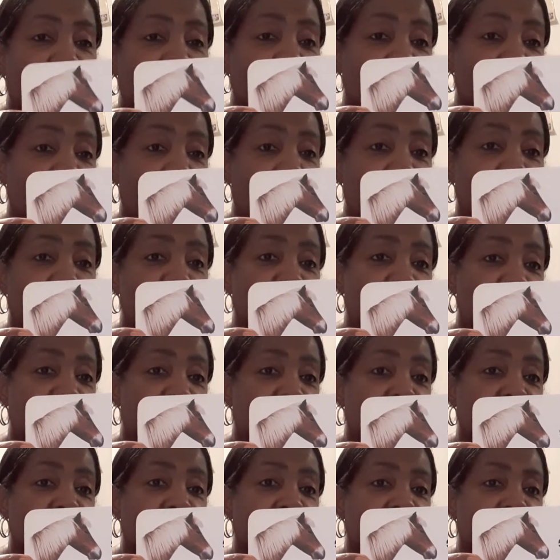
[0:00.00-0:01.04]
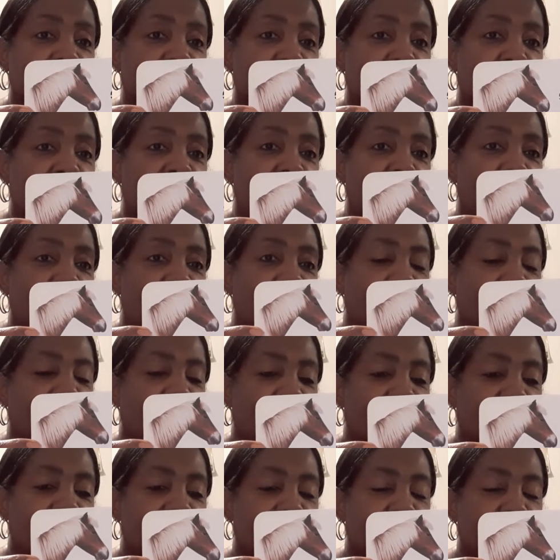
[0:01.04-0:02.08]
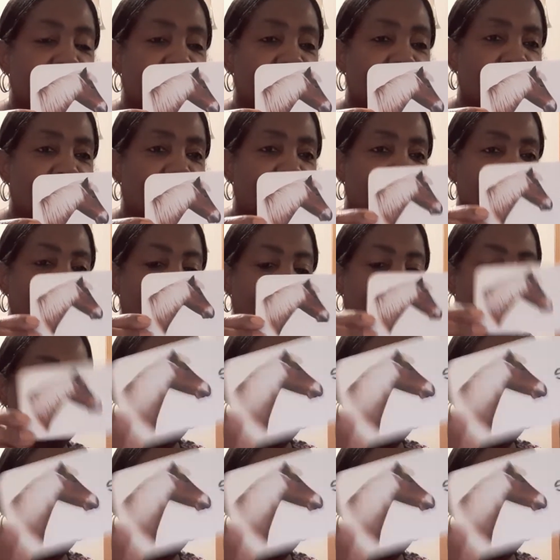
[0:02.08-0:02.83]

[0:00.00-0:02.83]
to ride a horse and stuff like that.